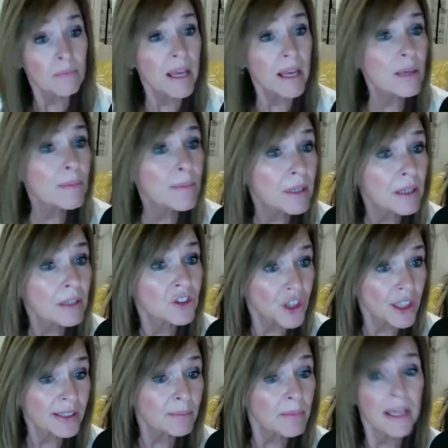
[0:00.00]
maybe,
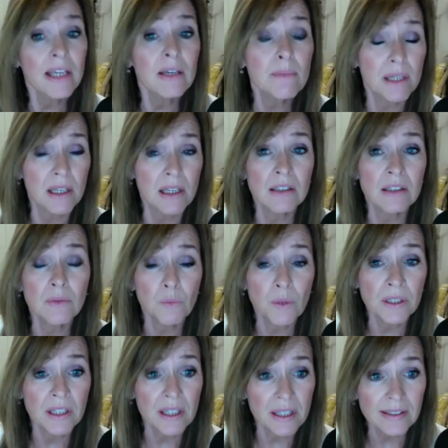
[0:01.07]
just maybe,
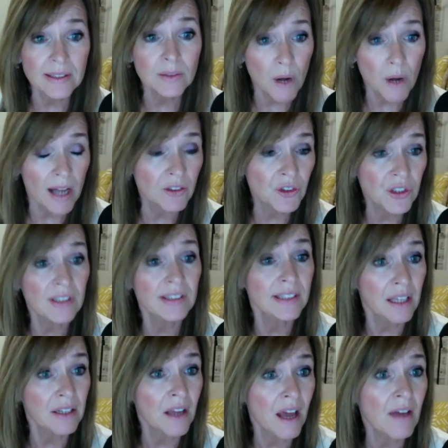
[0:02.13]
when kids watch this
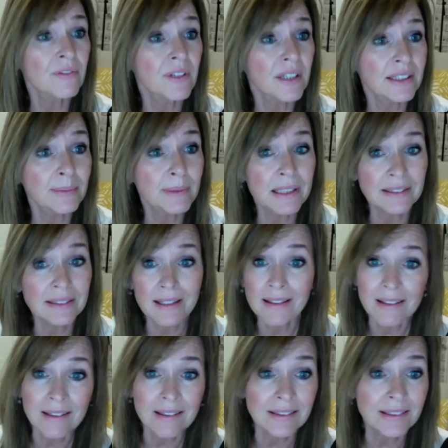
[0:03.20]
on Netflix, because I
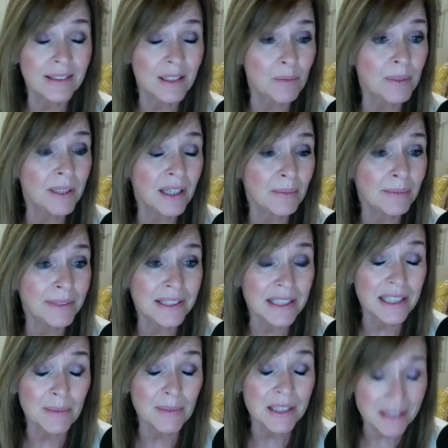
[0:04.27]
think it's going to pick up
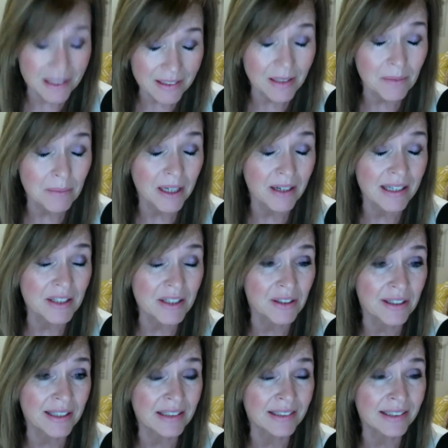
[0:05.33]
steam, it did get buried
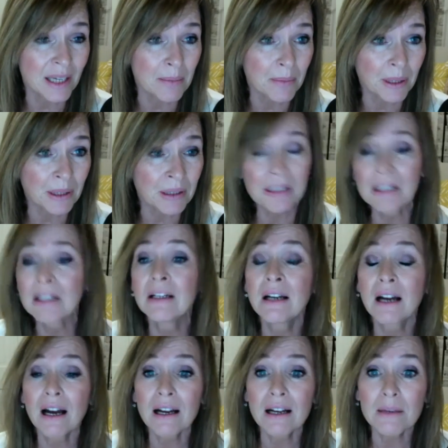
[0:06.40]
during December,
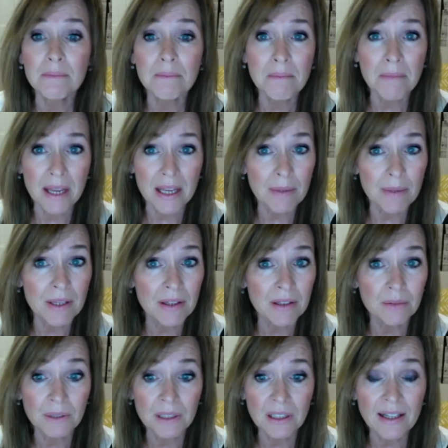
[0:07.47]
maybe they'll
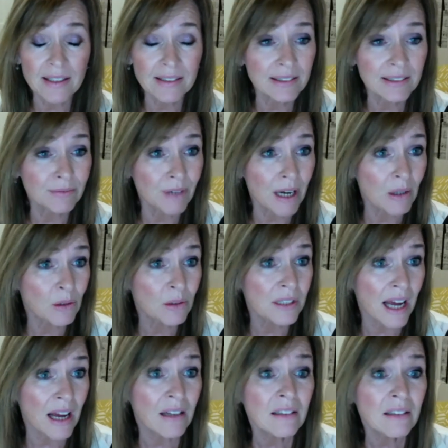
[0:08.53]
realize Roald
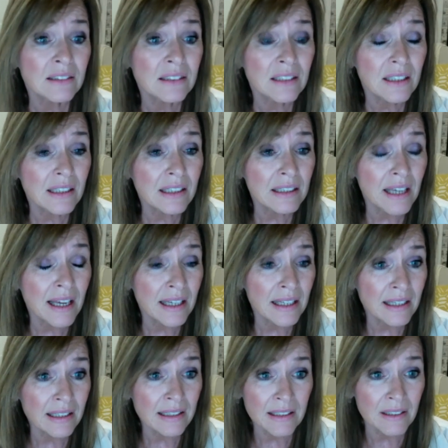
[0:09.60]
Dahl is
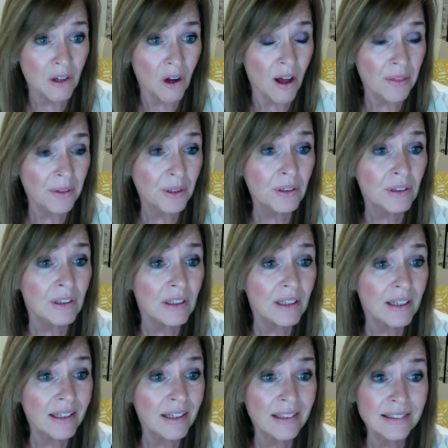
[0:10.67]
an author
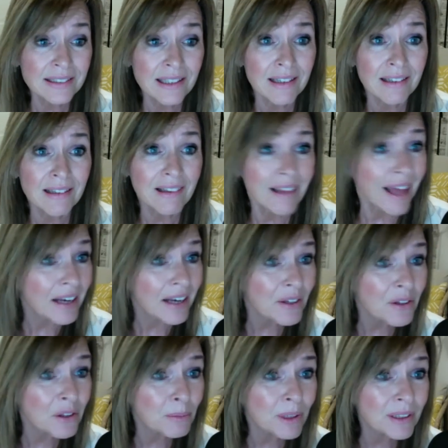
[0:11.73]
And he's got a lot of
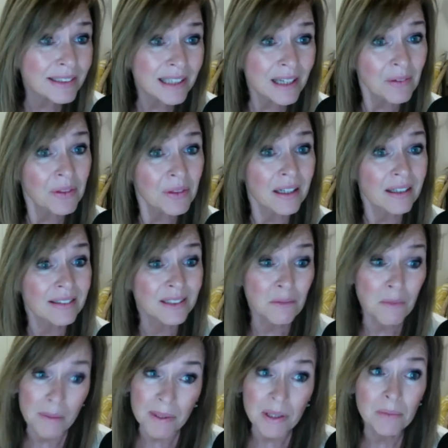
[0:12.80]
other books out there, so
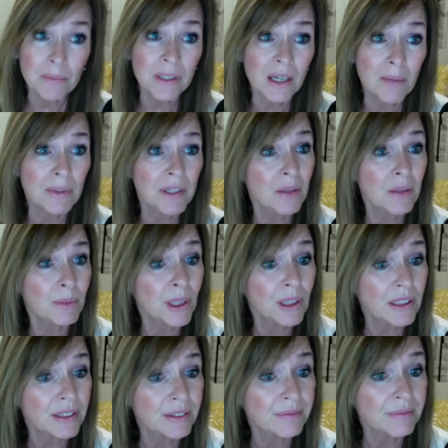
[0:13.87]
maybe they'll pick up another book.